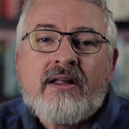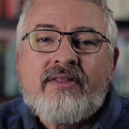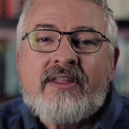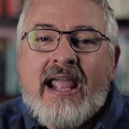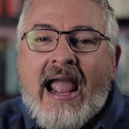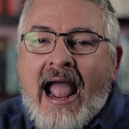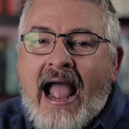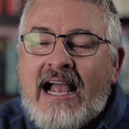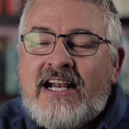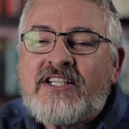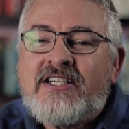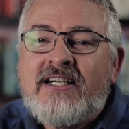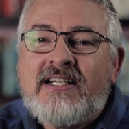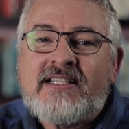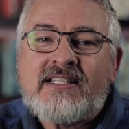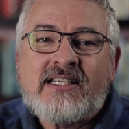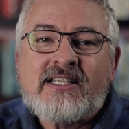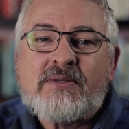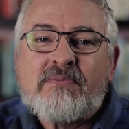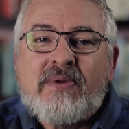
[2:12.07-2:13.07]
The action
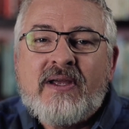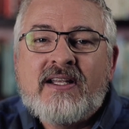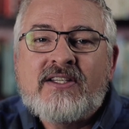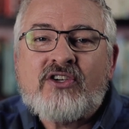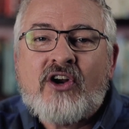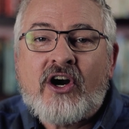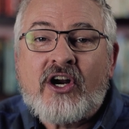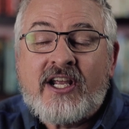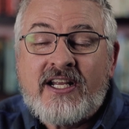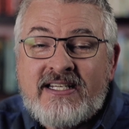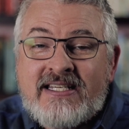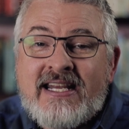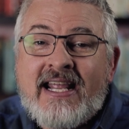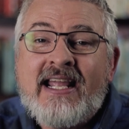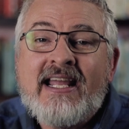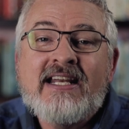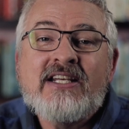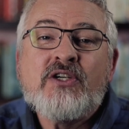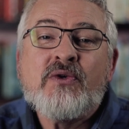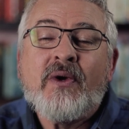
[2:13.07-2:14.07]
and suspense are
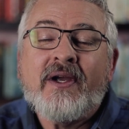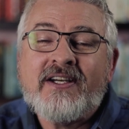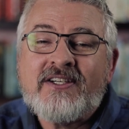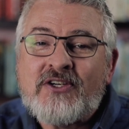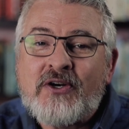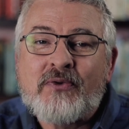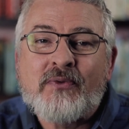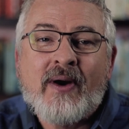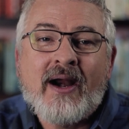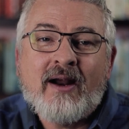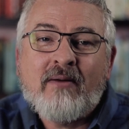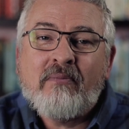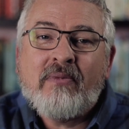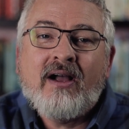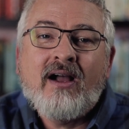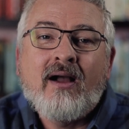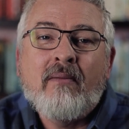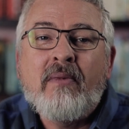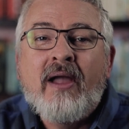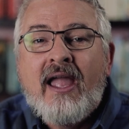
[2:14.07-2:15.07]
continuing to ramp
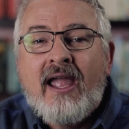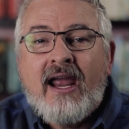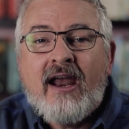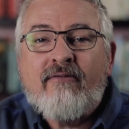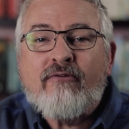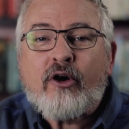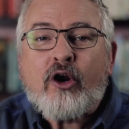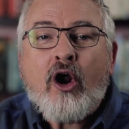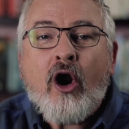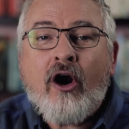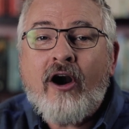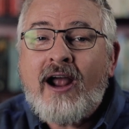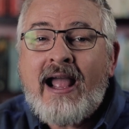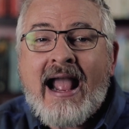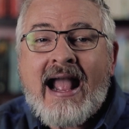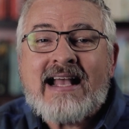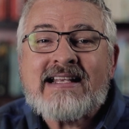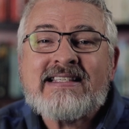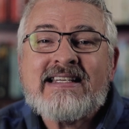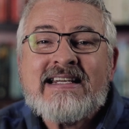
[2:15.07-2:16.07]
up, and Vergara
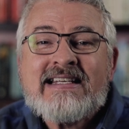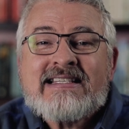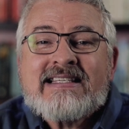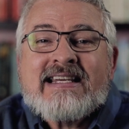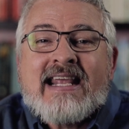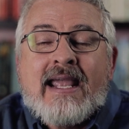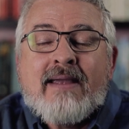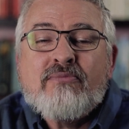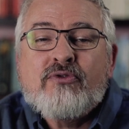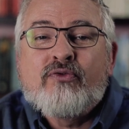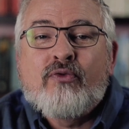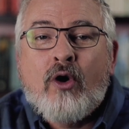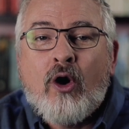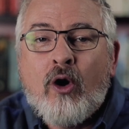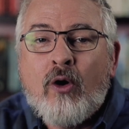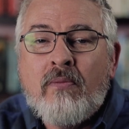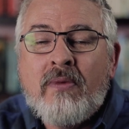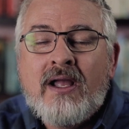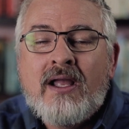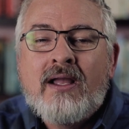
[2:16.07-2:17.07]
hasn't escaped
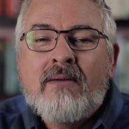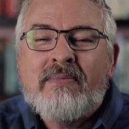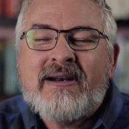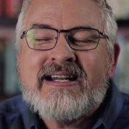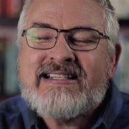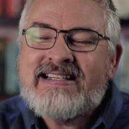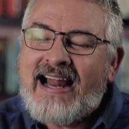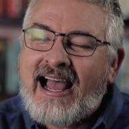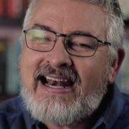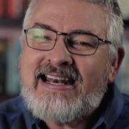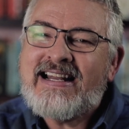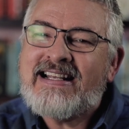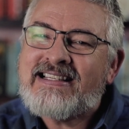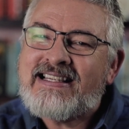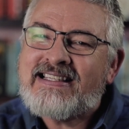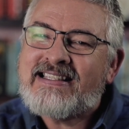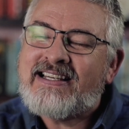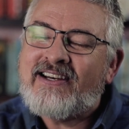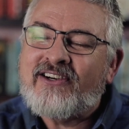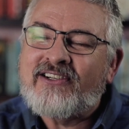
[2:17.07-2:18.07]
Rome, but he's not
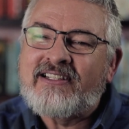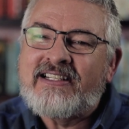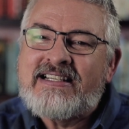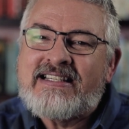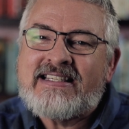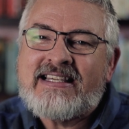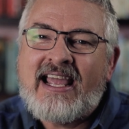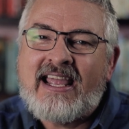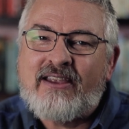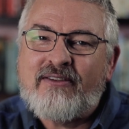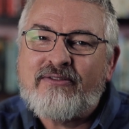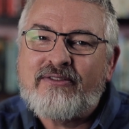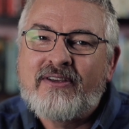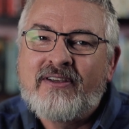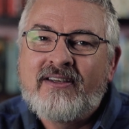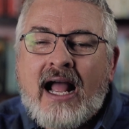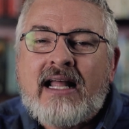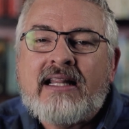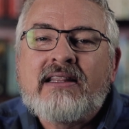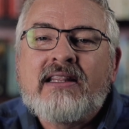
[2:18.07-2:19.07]
necessarily safe.
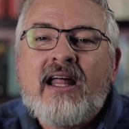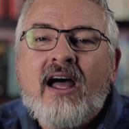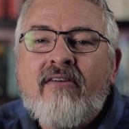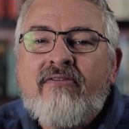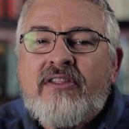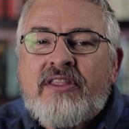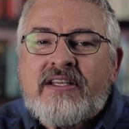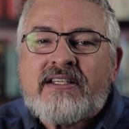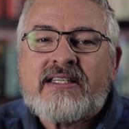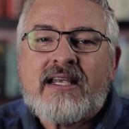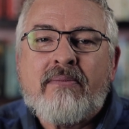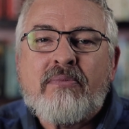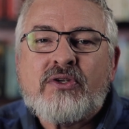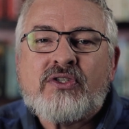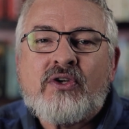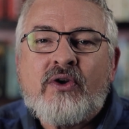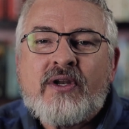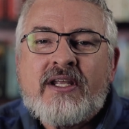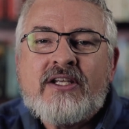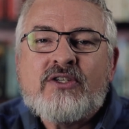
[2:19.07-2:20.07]
I love in this
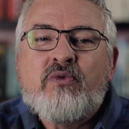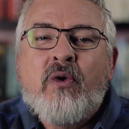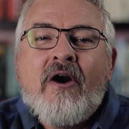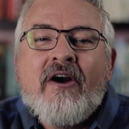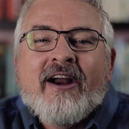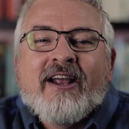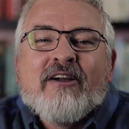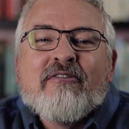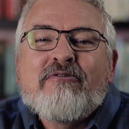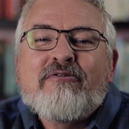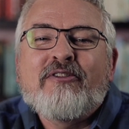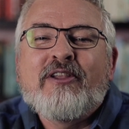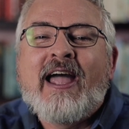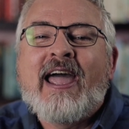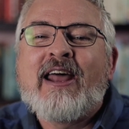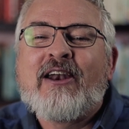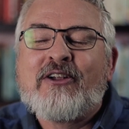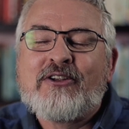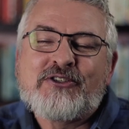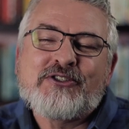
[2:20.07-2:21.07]
episode he's wearing a
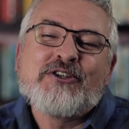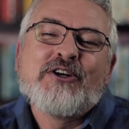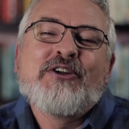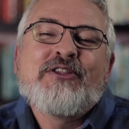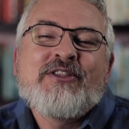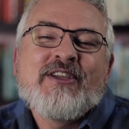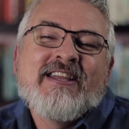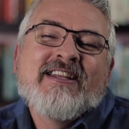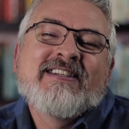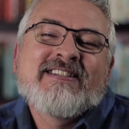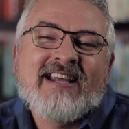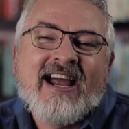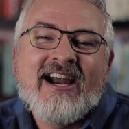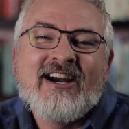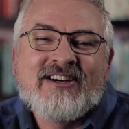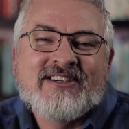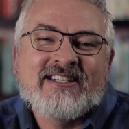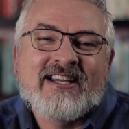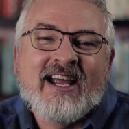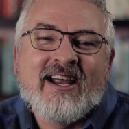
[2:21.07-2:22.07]
flannel shirt the
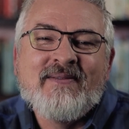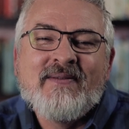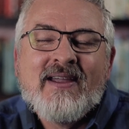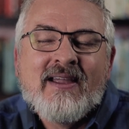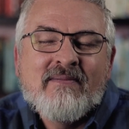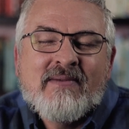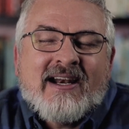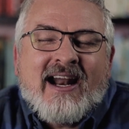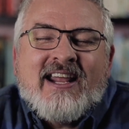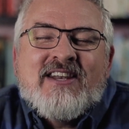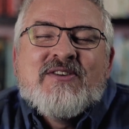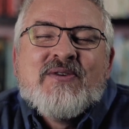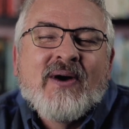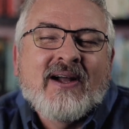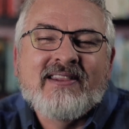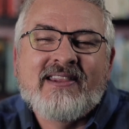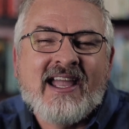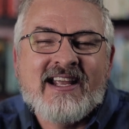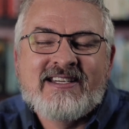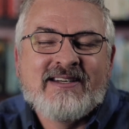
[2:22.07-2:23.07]
entire time, and I knew
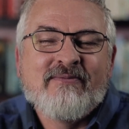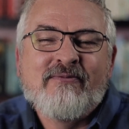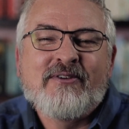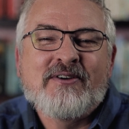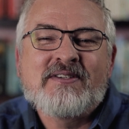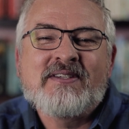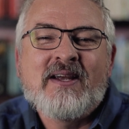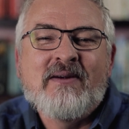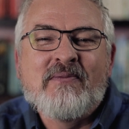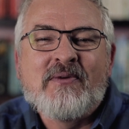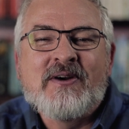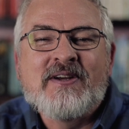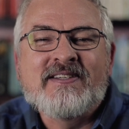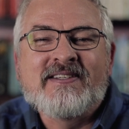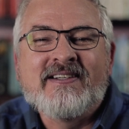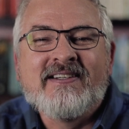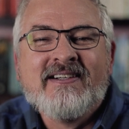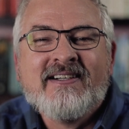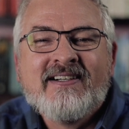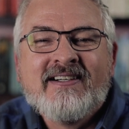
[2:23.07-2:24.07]
I liked him for some
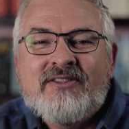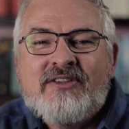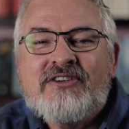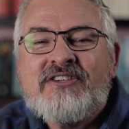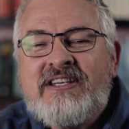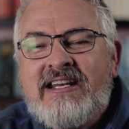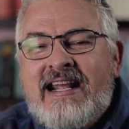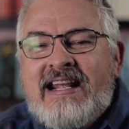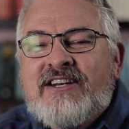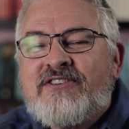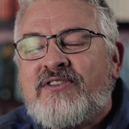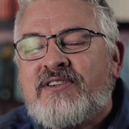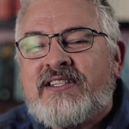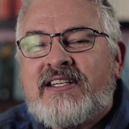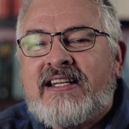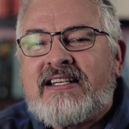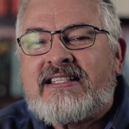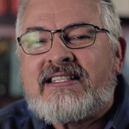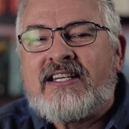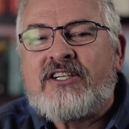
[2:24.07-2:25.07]
reason. There's an
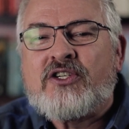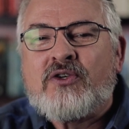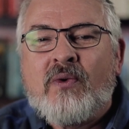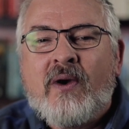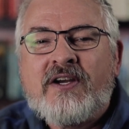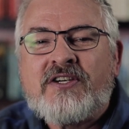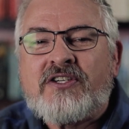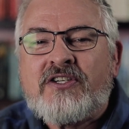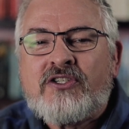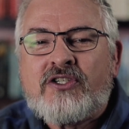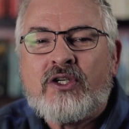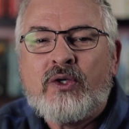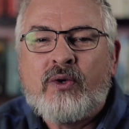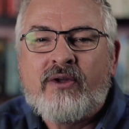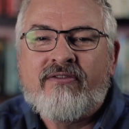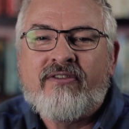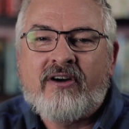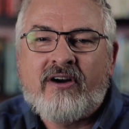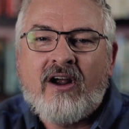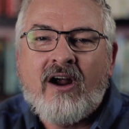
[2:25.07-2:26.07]
interesting situation too
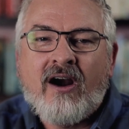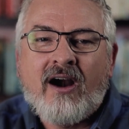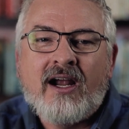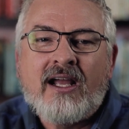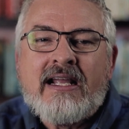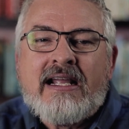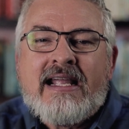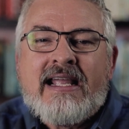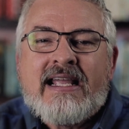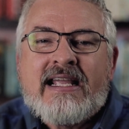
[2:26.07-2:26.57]
with Vergara.